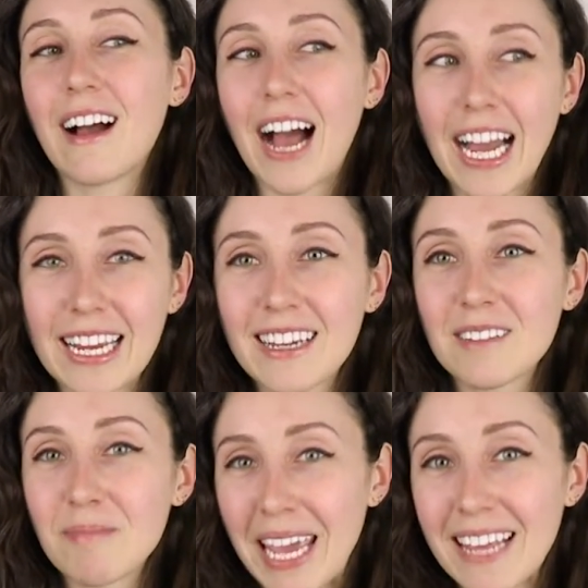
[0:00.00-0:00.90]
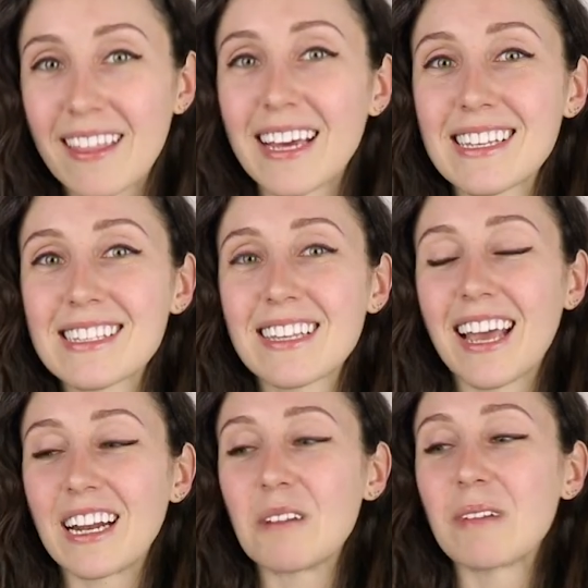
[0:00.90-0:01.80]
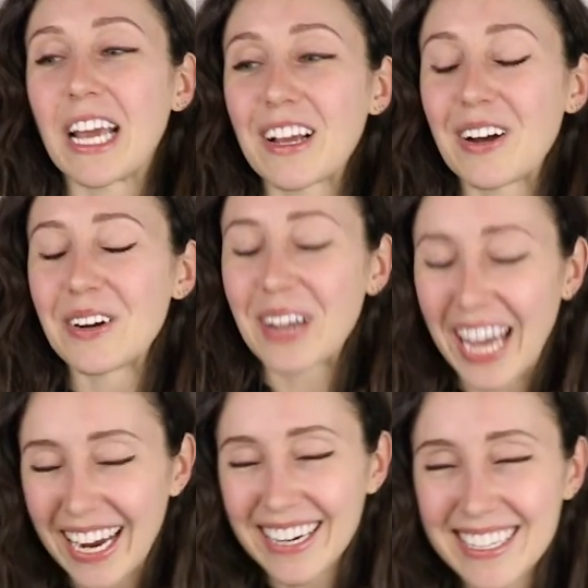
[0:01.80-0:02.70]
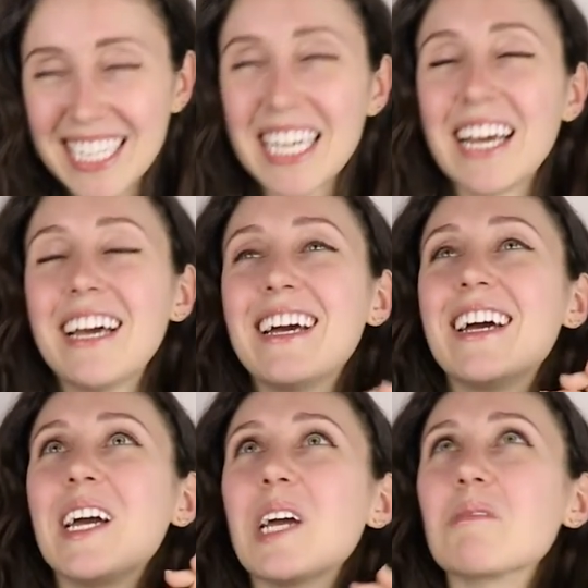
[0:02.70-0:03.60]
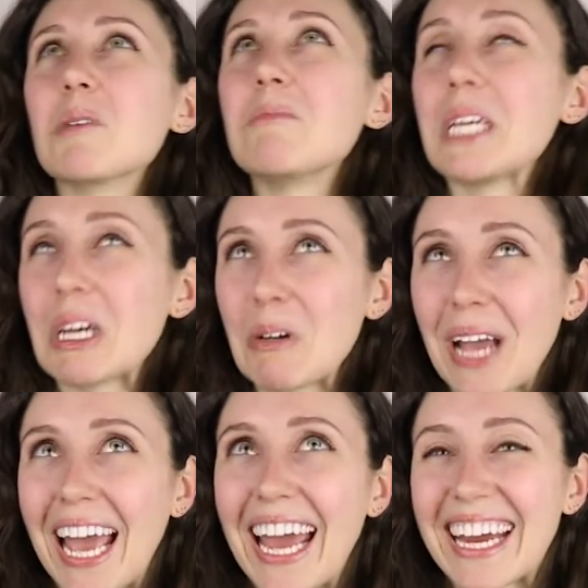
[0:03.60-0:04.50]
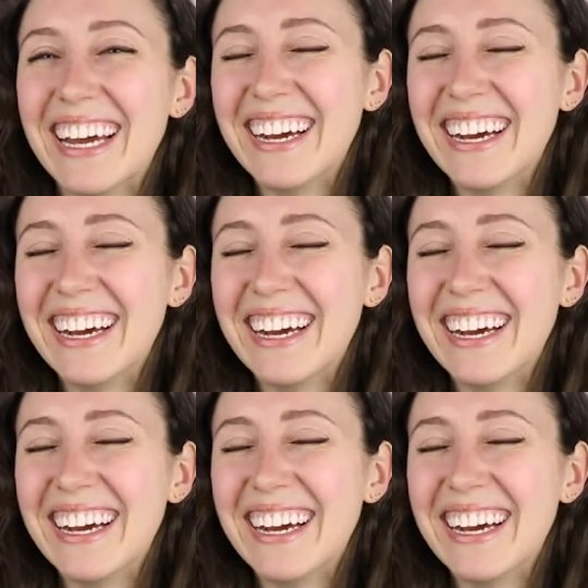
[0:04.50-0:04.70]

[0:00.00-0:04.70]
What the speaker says: I can make this. And I'm like, okay. It will be okay.